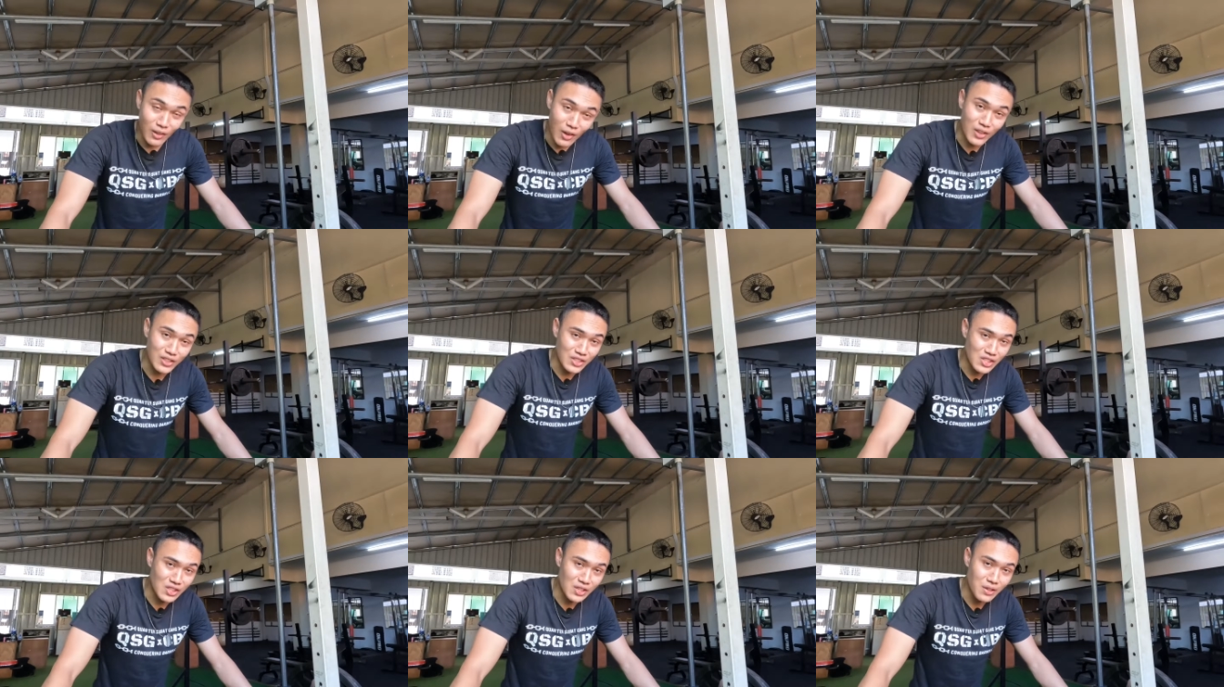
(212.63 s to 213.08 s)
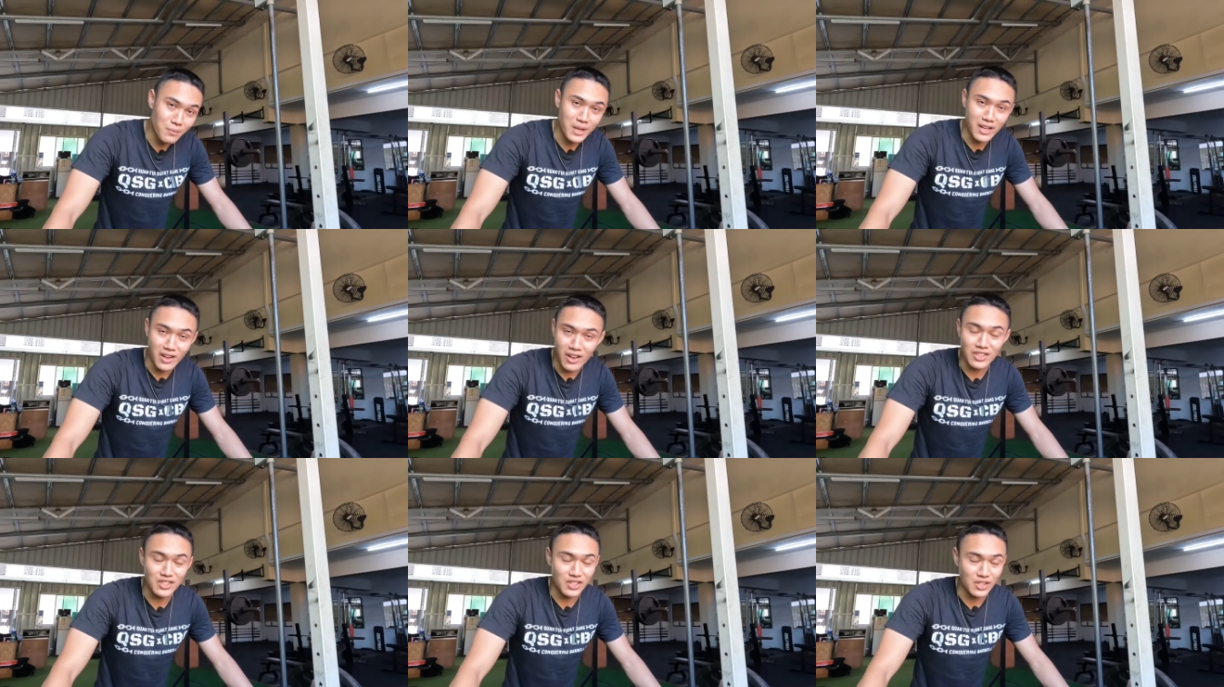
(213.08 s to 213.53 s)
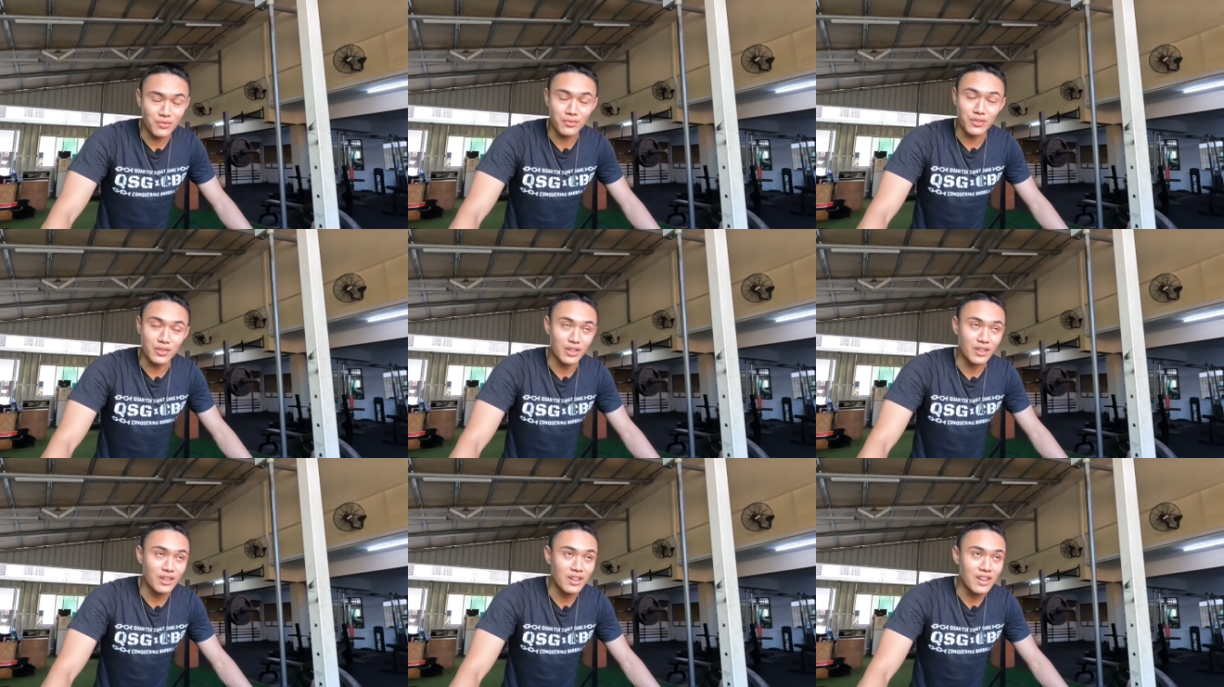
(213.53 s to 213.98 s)
long term and not
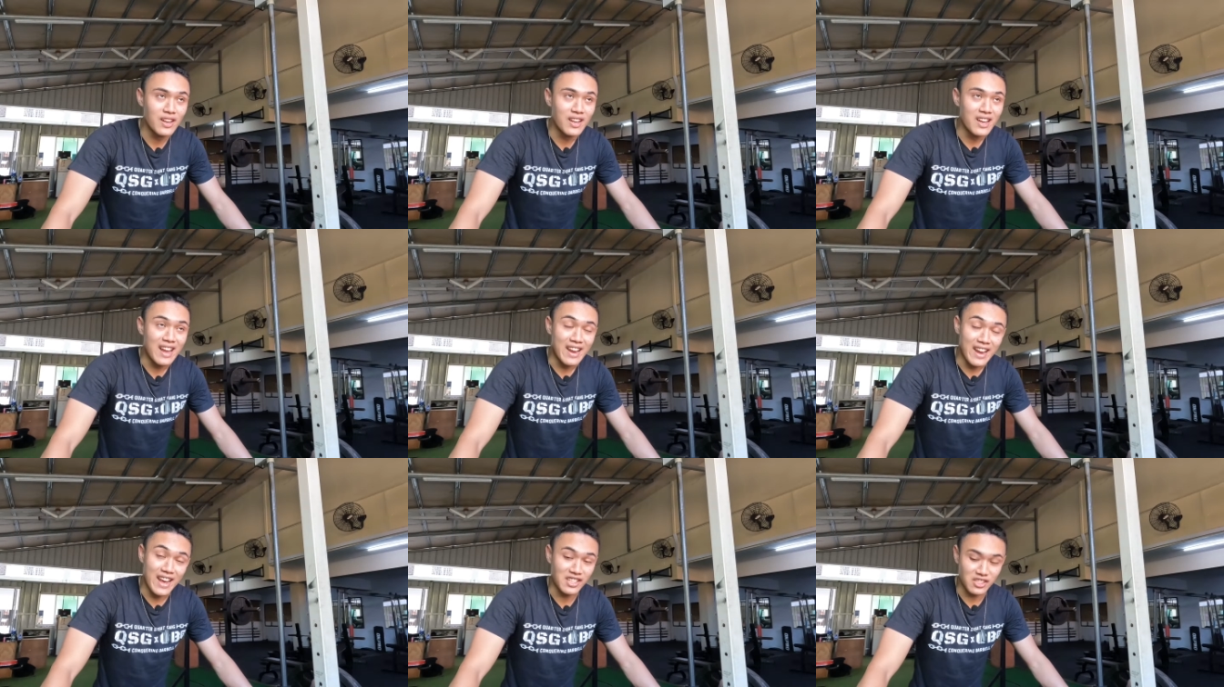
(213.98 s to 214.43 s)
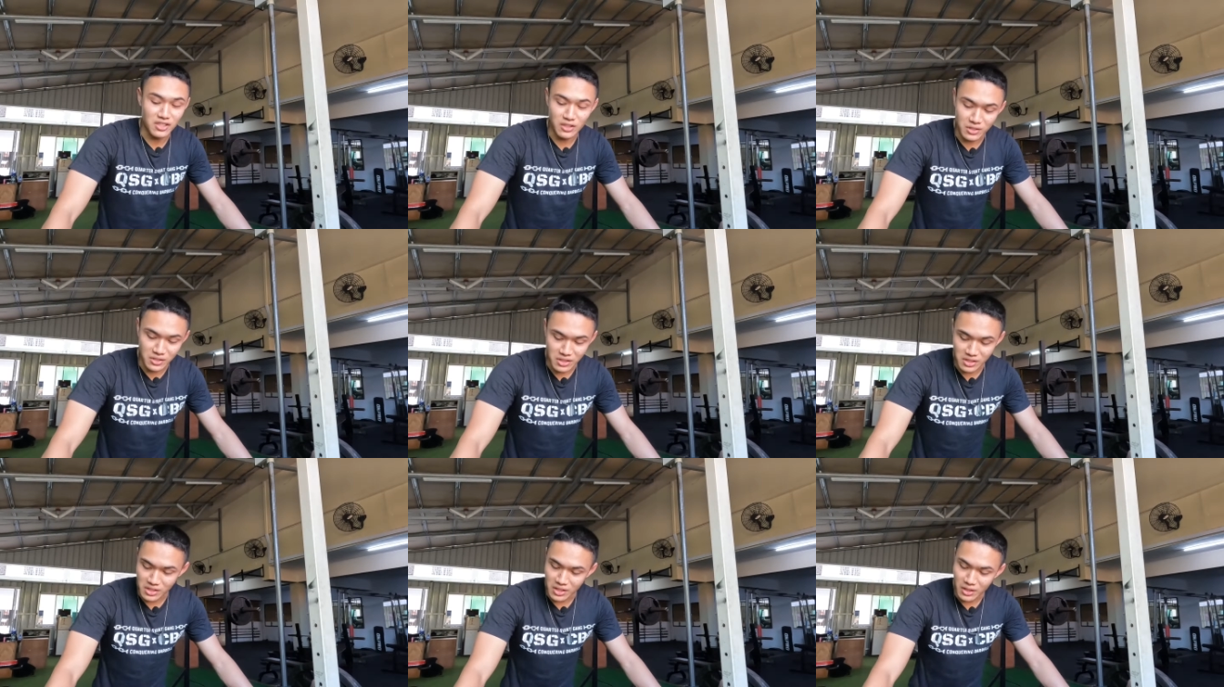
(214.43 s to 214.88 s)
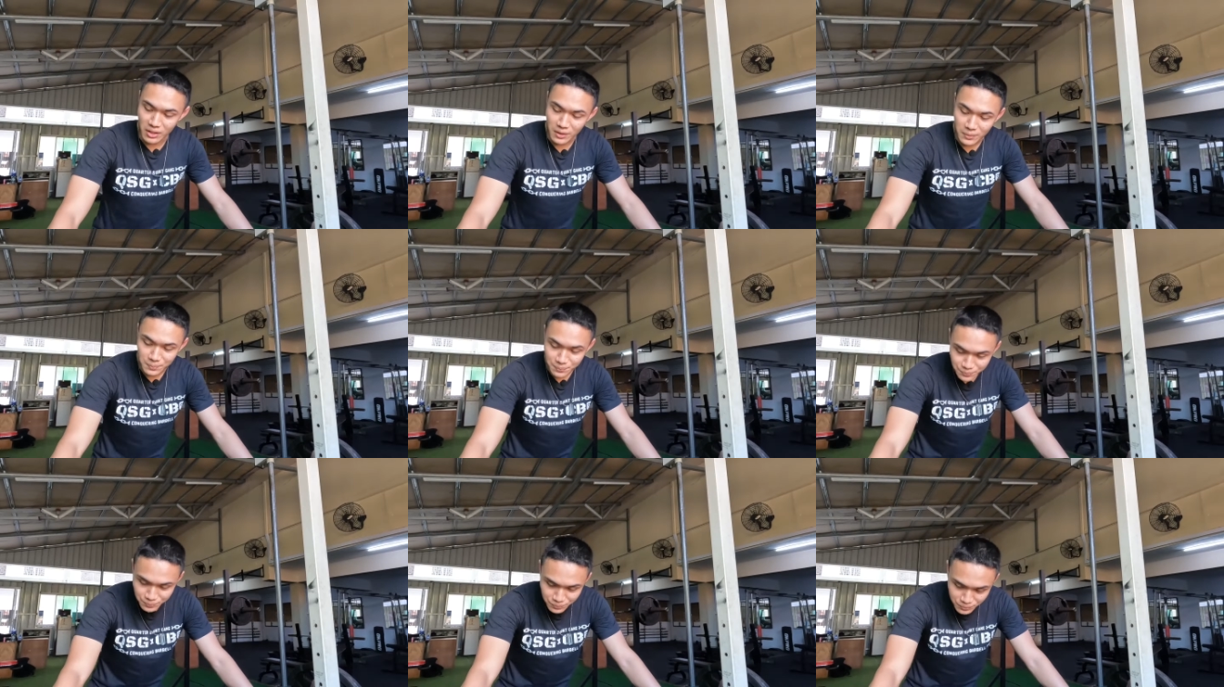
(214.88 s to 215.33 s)
just for nationals this
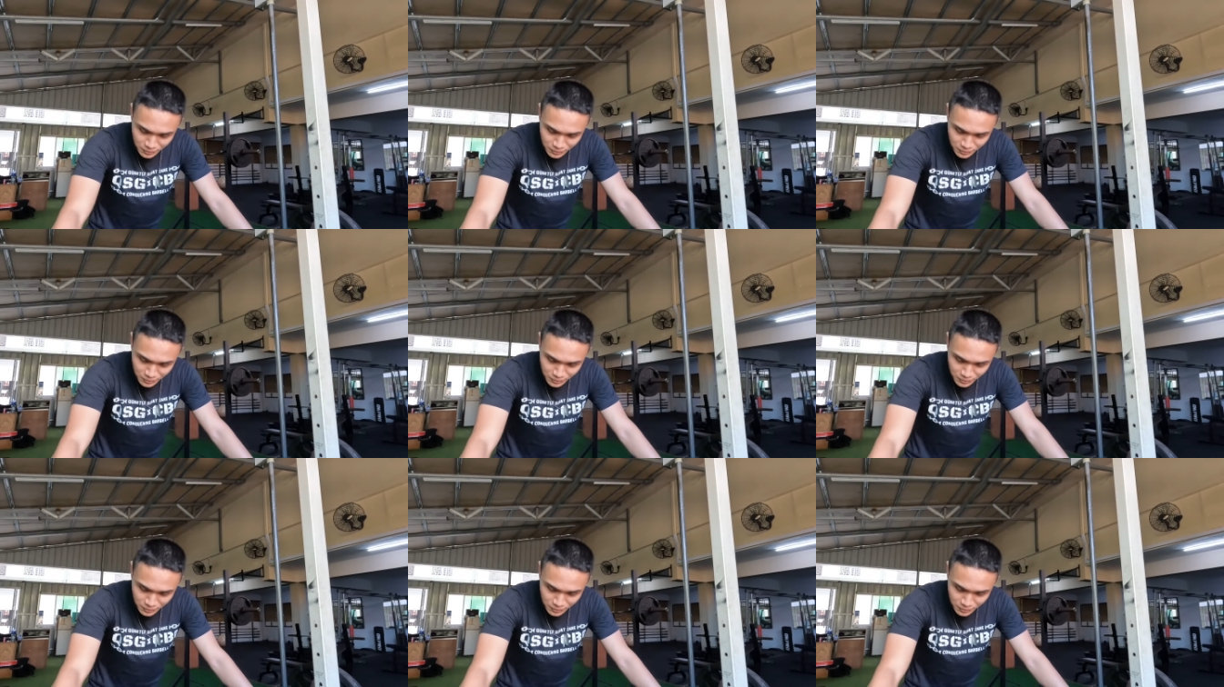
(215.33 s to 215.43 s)
year.